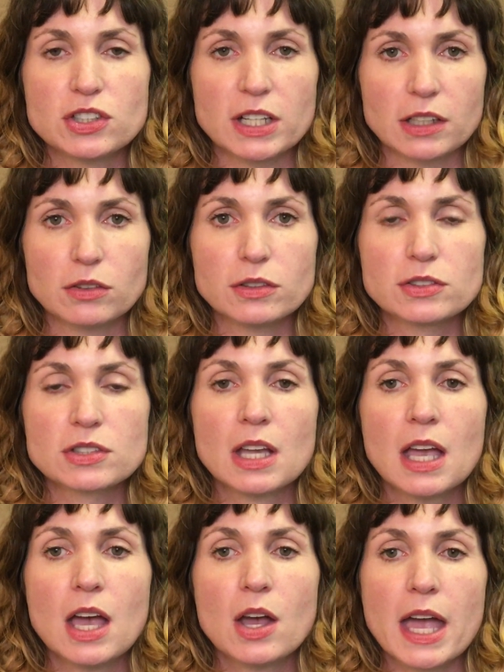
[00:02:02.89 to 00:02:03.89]
shingles.
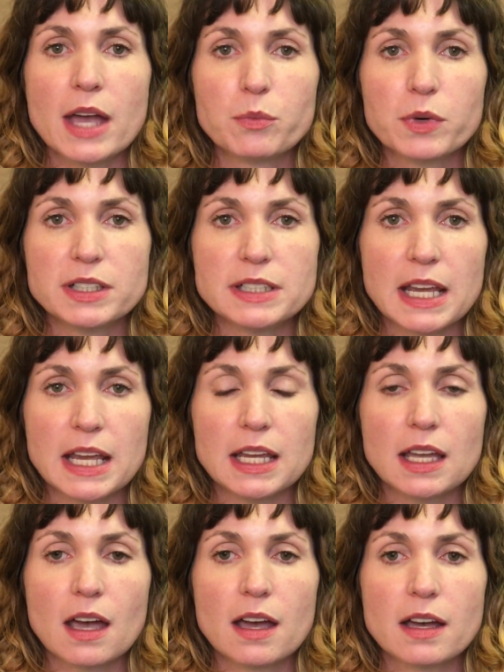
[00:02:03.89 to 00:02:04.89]
And one
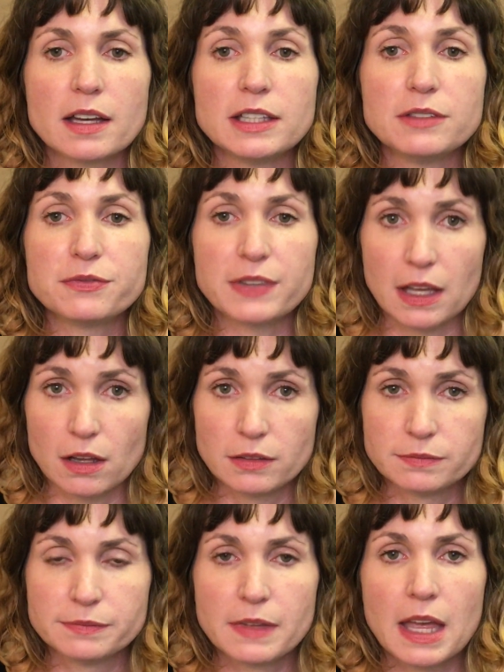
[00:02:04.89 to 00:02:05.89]
day he fell
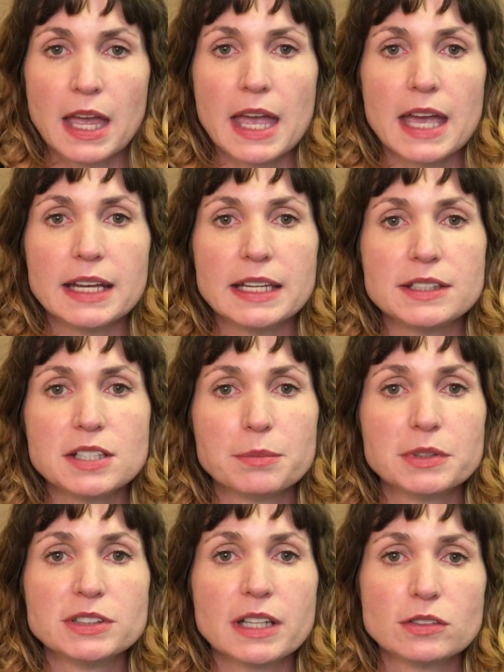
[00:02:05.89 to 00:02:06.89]
and he
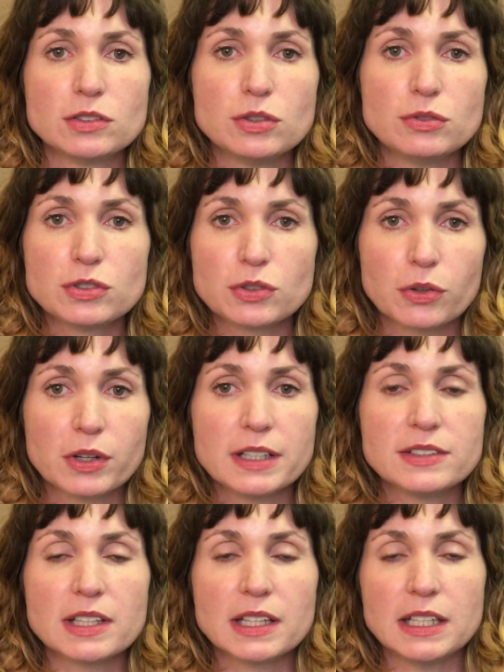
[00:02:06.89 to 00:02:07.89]
tumbled down 2
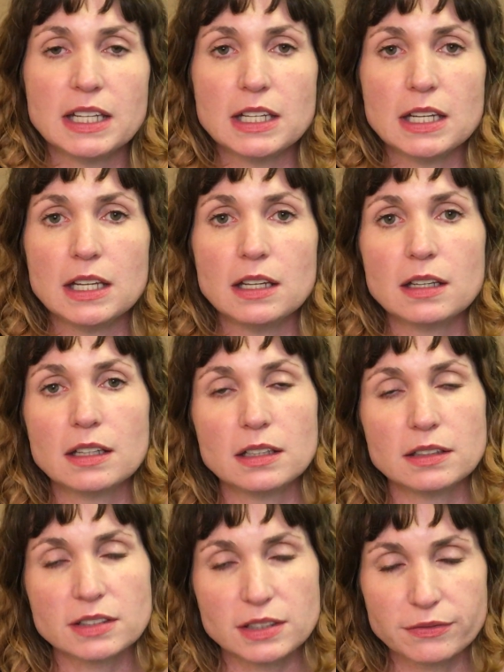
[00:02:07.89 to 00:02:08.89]
stories and he
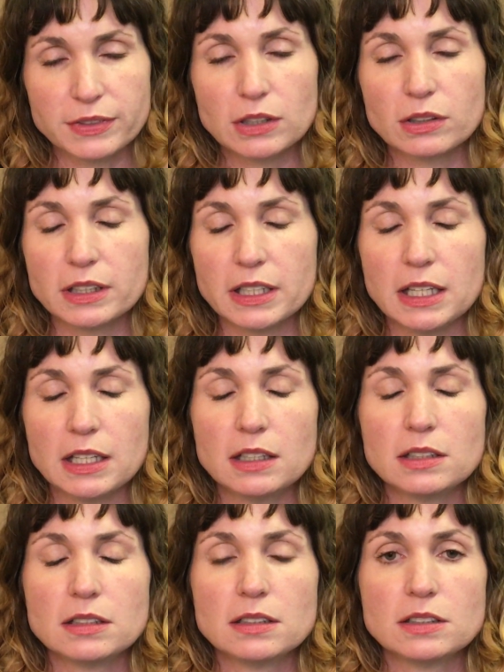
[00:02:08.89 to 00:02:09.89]

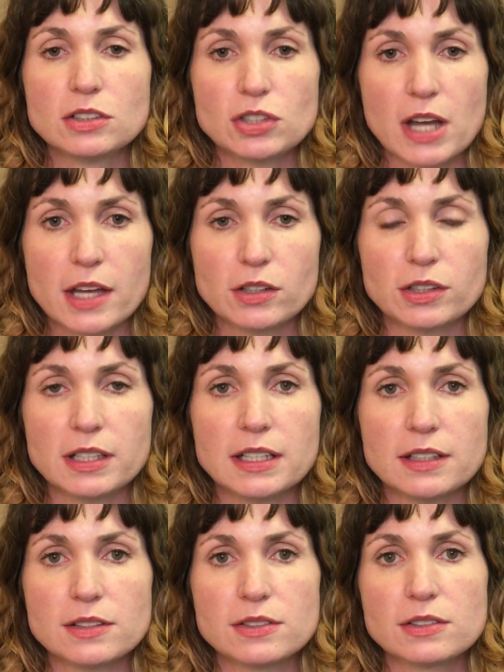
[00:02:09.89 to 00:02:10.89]
severely shattered
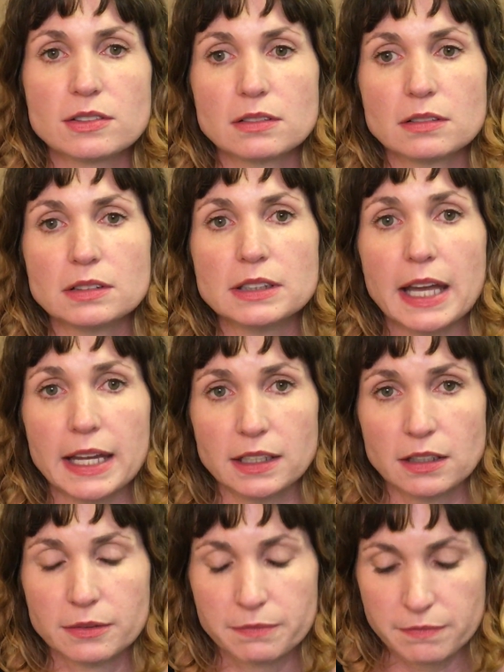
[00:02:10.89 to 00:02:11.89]
his leg.